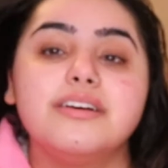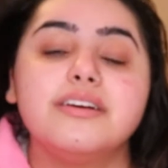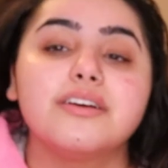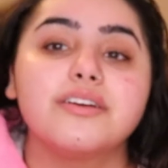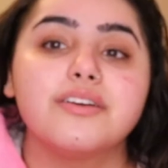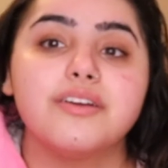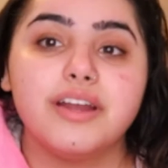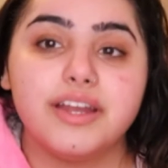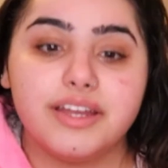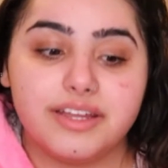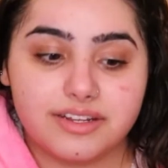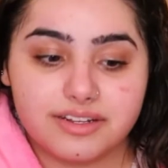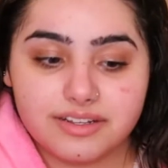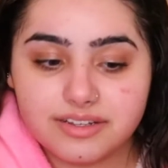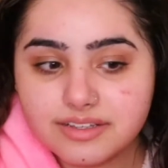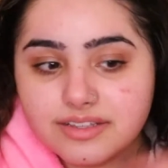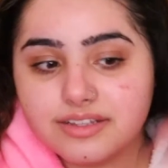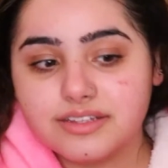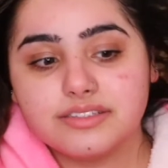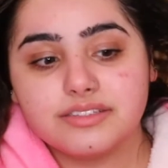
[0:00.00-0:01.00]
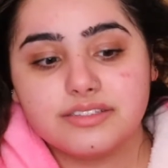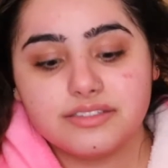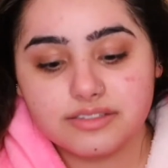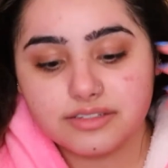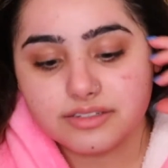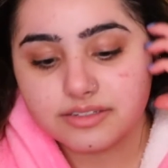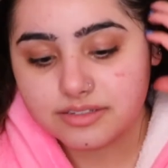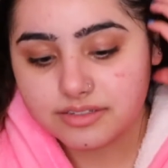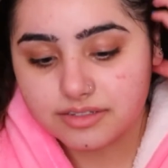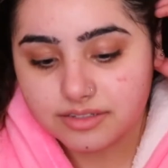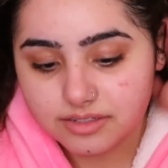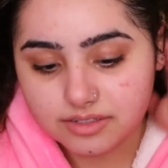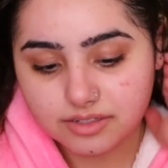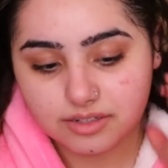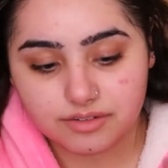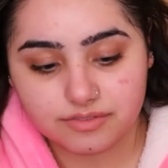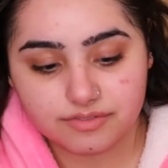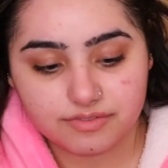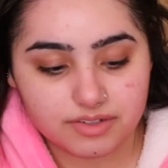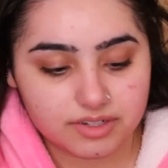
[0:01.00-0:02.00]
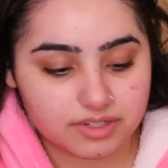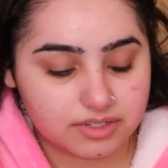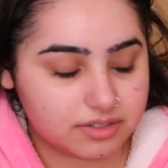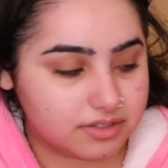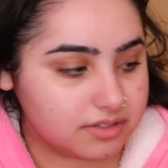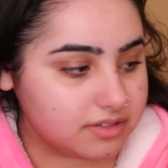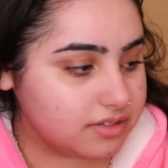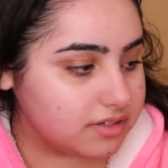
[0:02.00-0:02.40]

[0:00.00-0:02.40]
Great, that's a lot of fun.